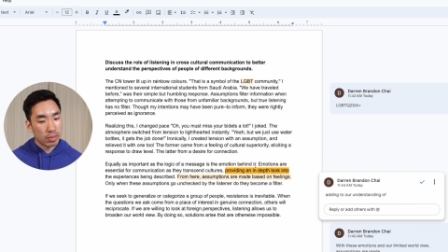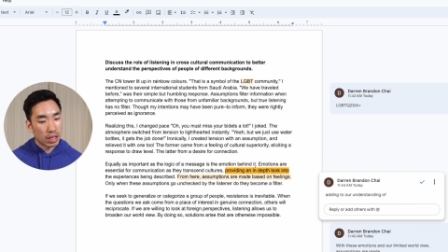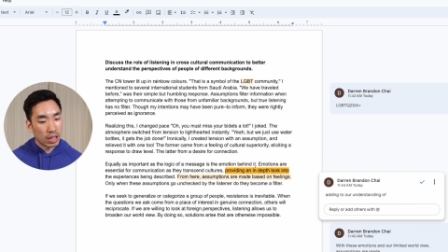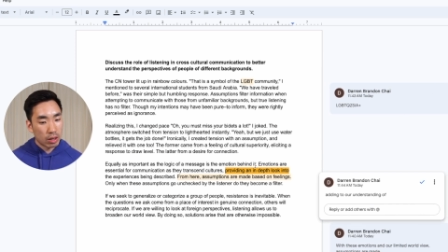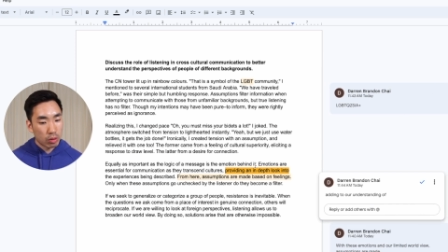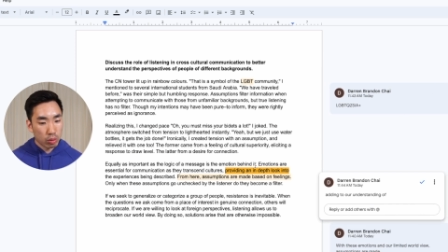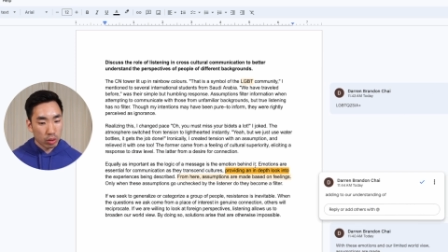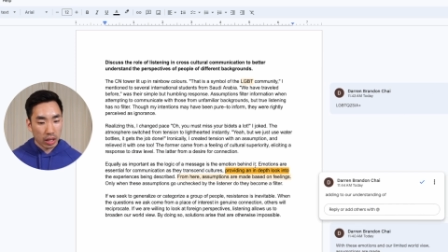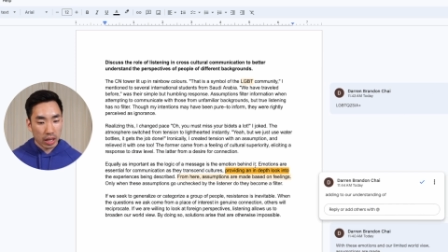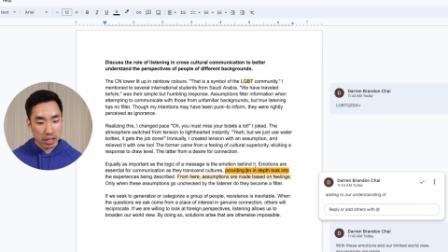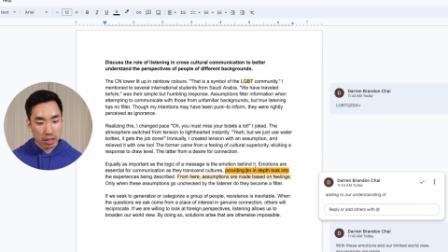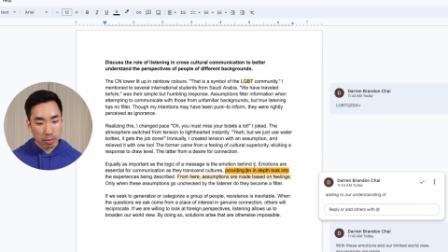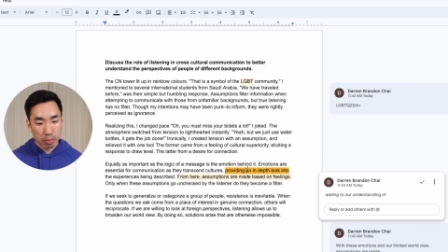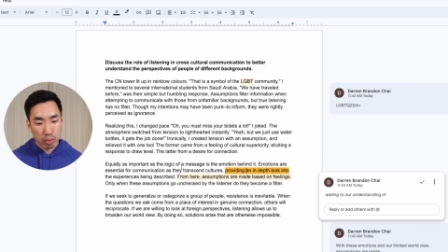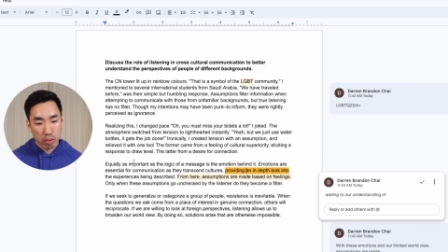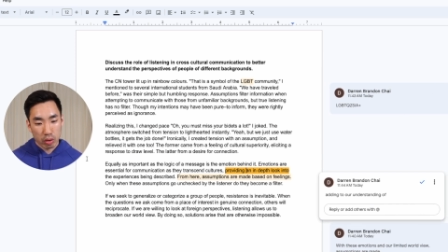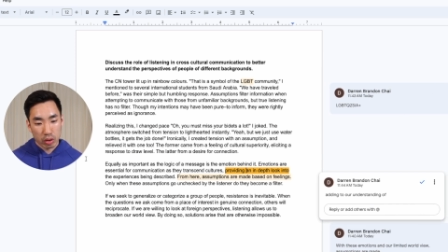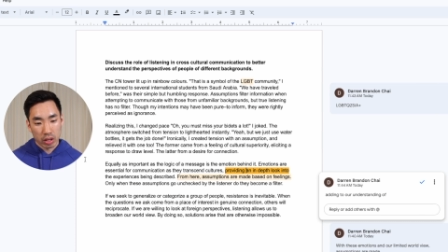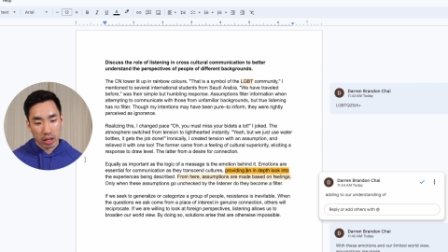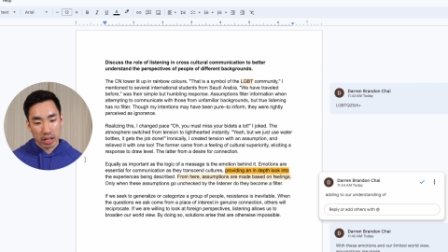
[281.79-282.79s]
equally as
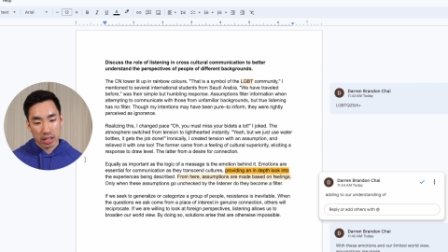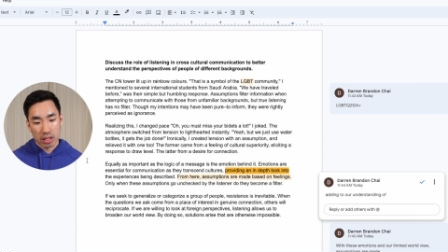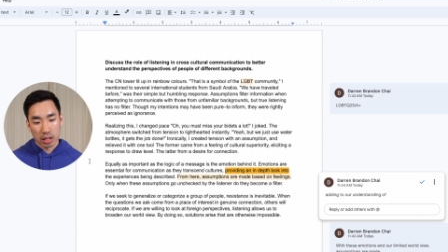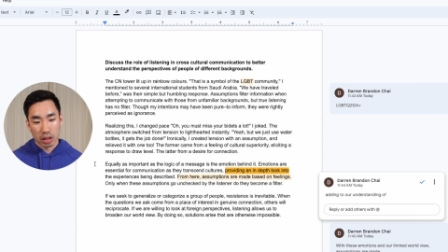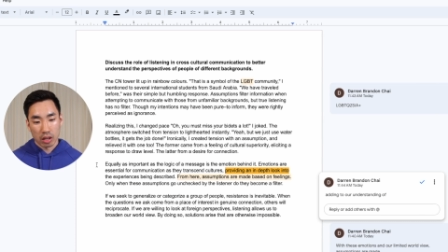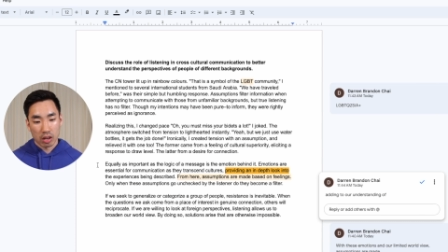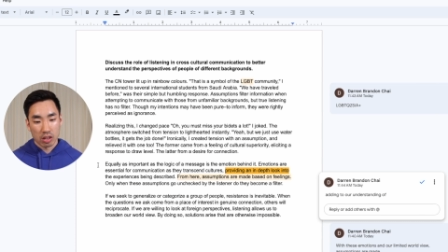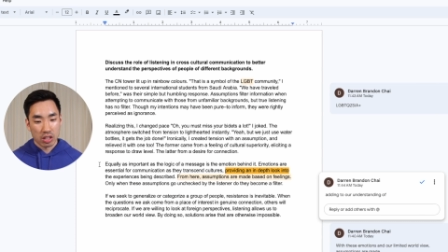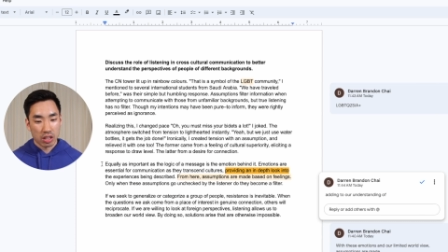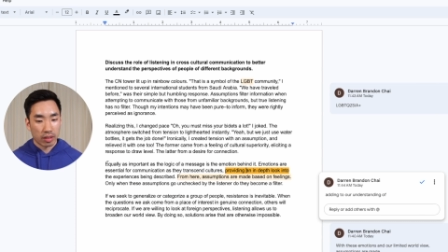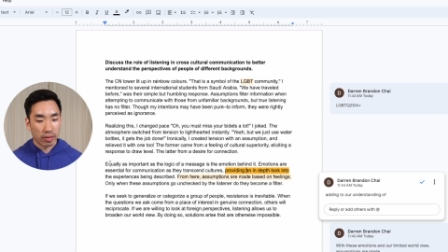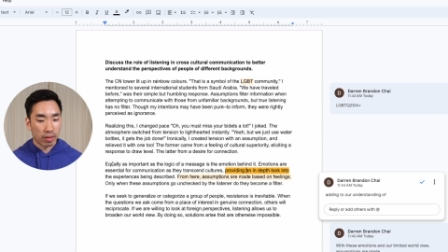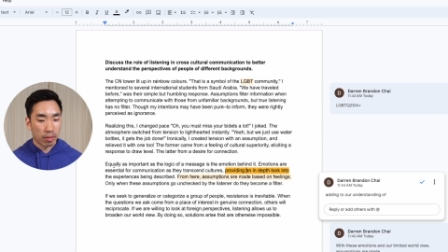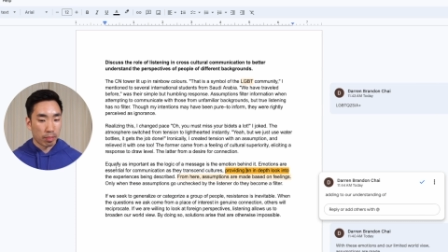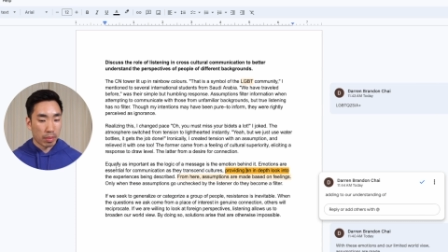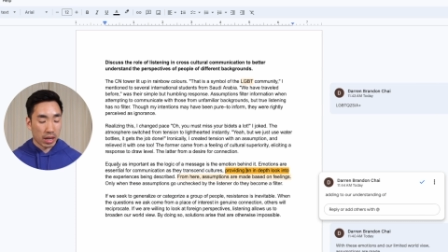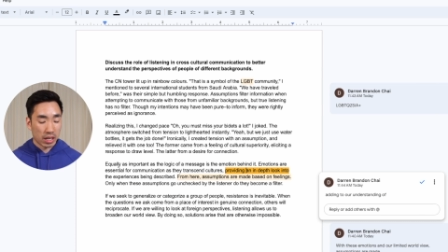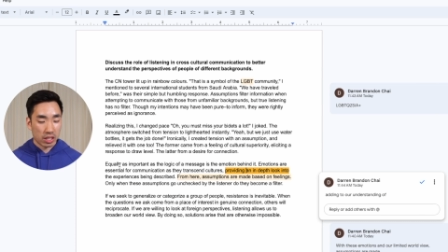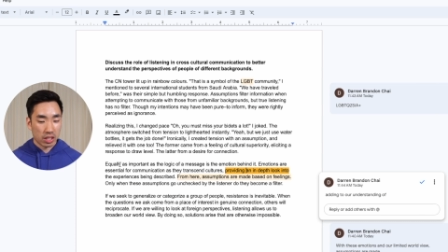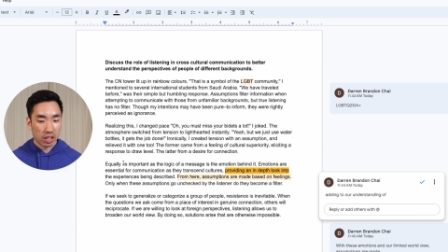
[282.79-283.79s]
important as the logic of the
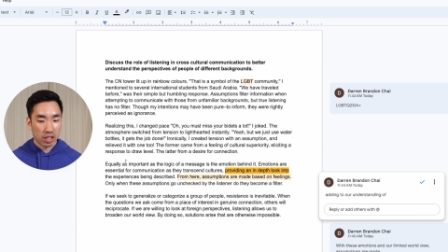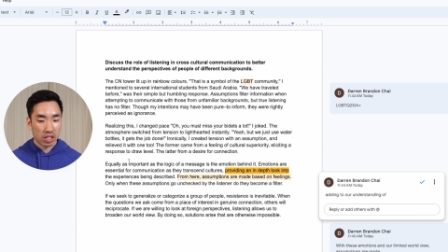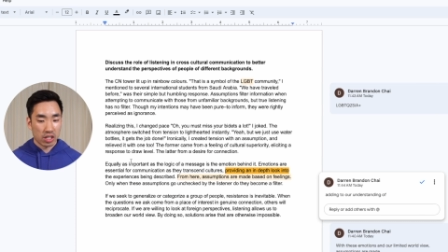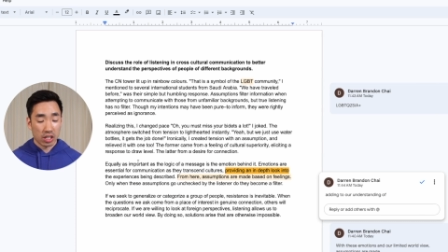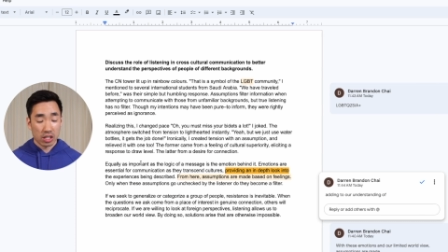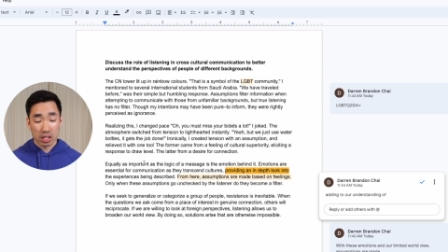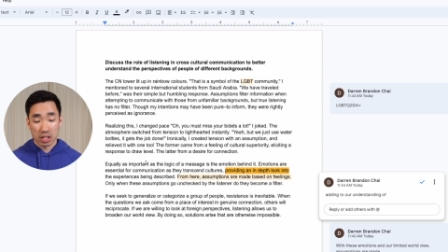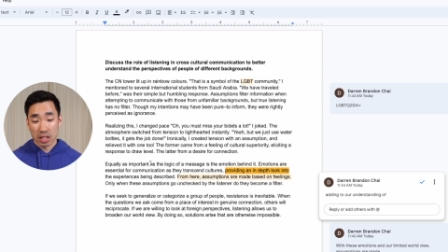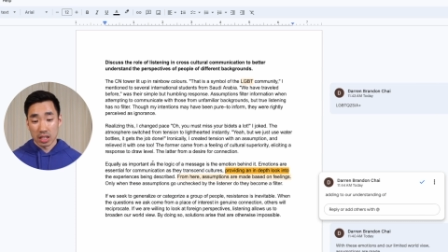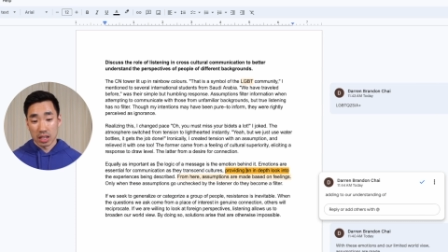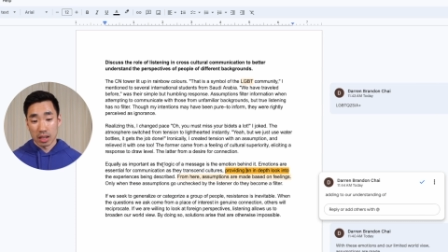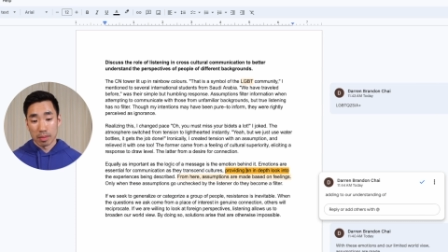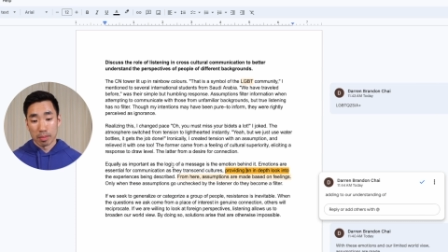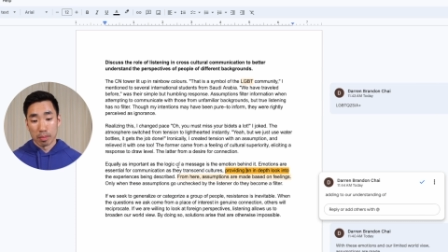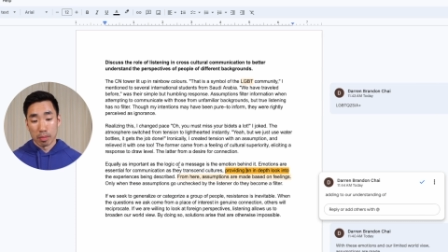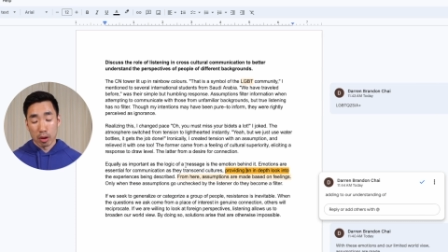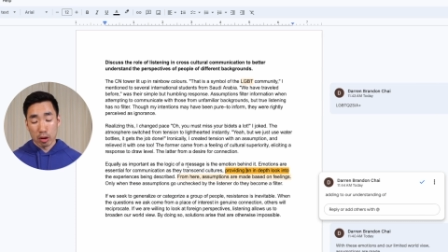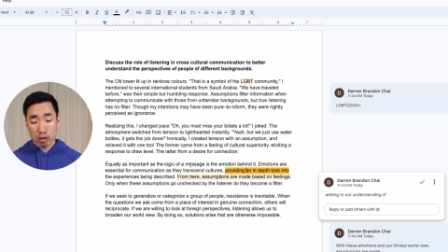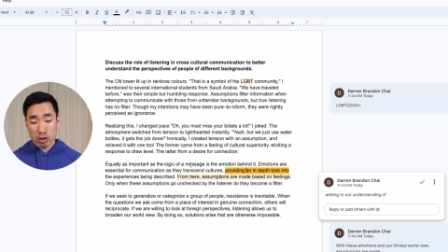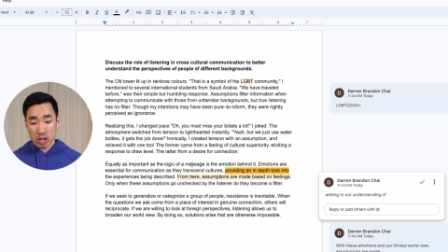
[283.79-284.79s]
message is the
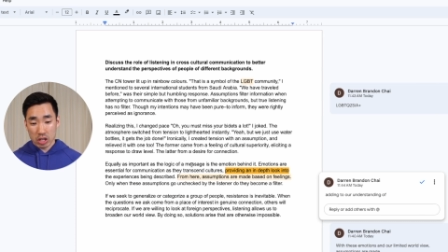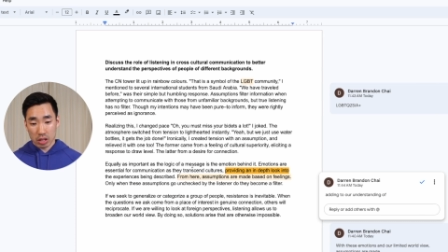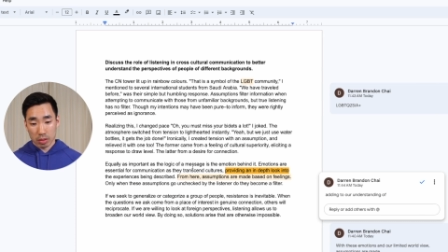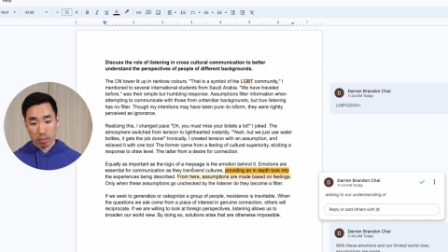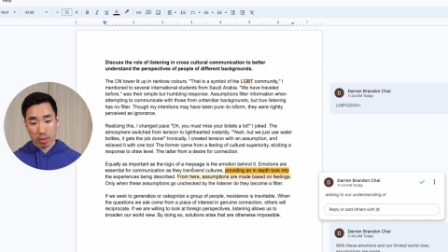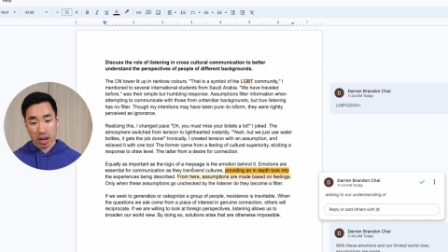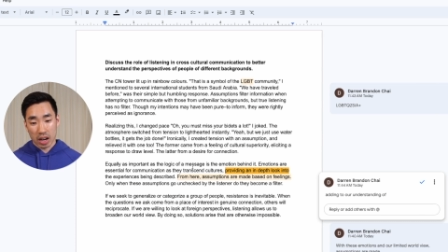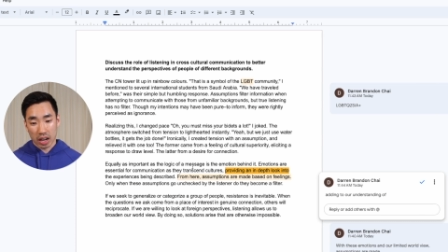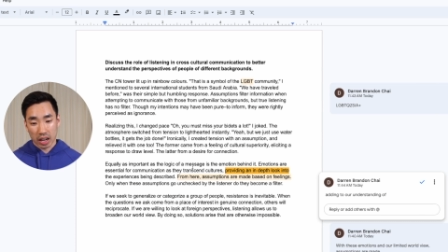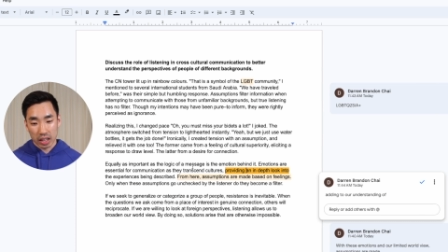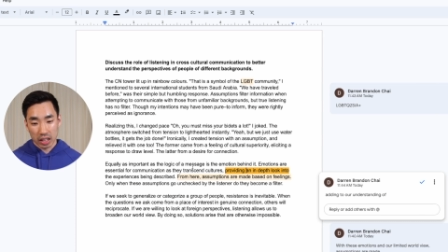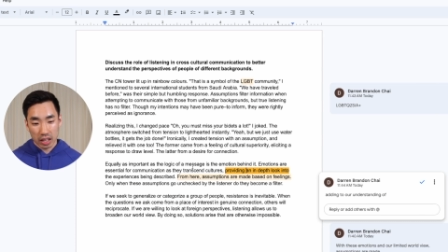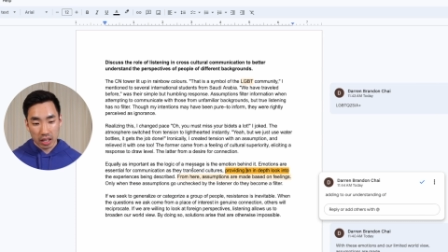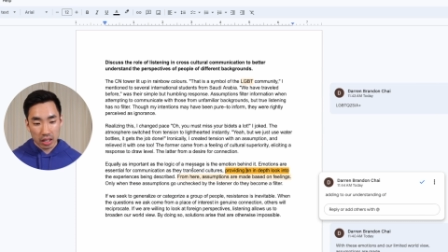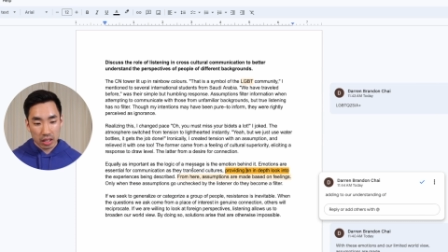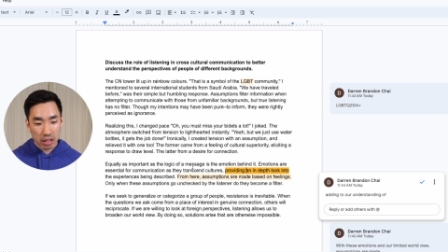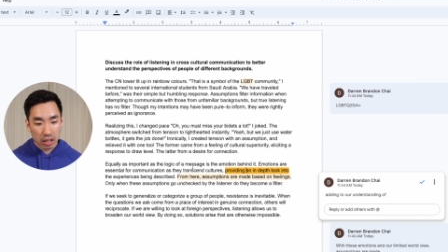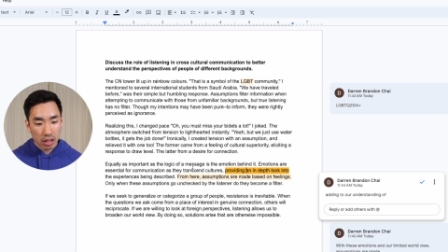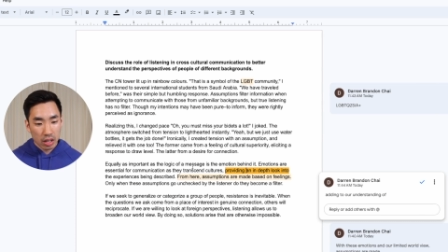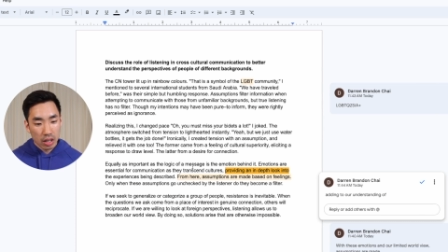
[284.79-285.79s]
emotion behind
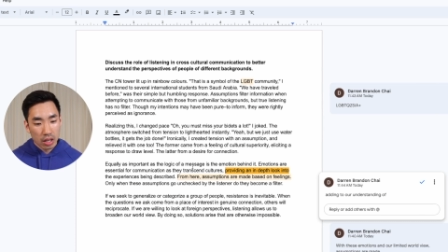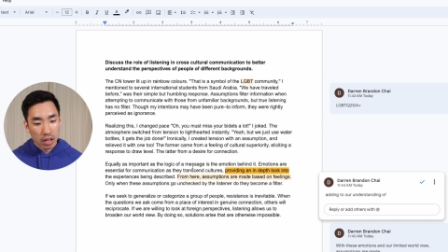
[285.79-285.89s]
it.